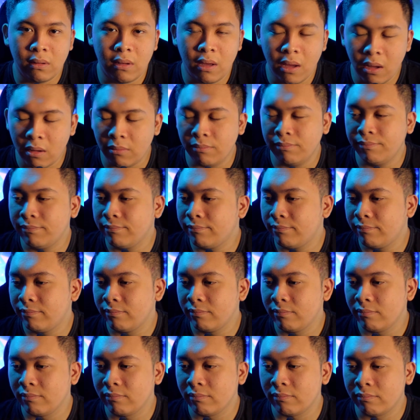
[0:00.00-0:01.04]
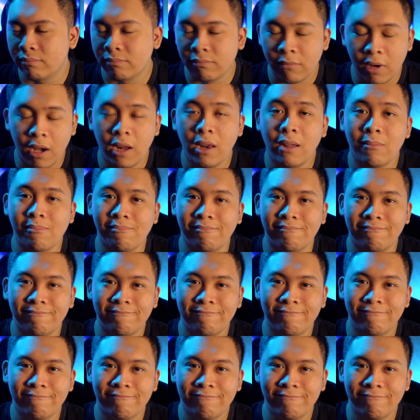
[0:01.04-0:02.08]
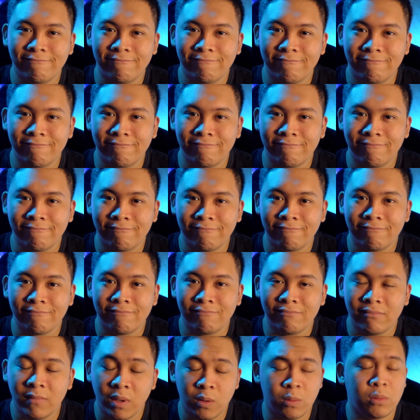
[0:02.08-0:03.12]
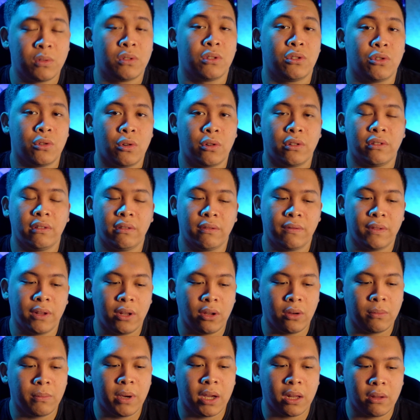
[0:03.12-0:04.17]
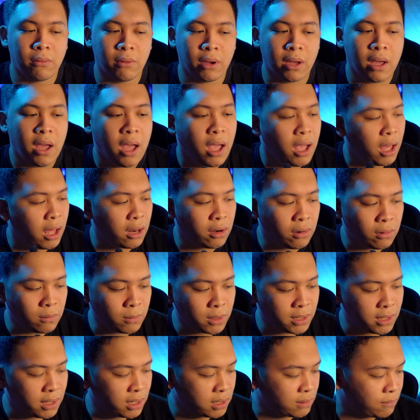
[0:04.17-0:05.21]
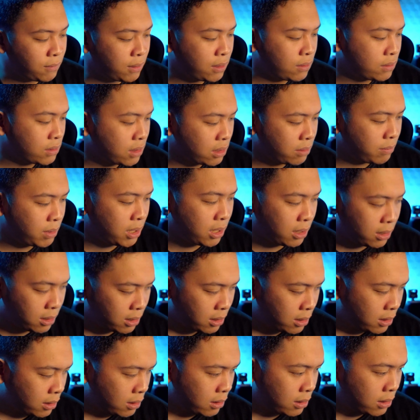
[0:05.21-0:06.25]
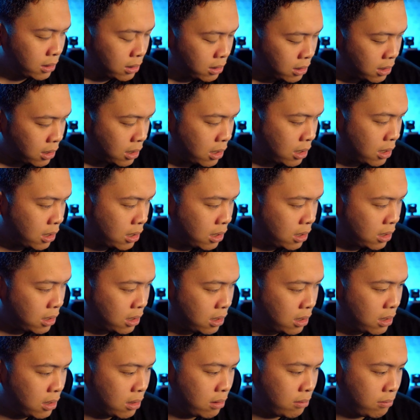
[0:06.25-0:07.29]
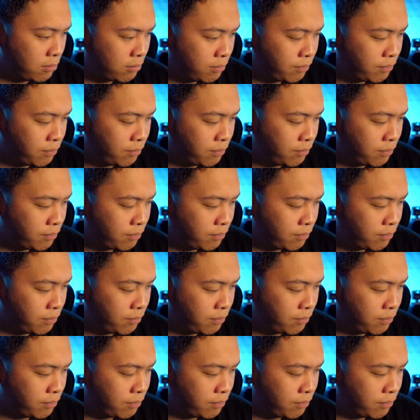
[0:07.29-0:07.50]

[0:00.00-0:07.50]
yeah, alam. This was a shorter video, by the way. I don't know what the next video is gonna be. I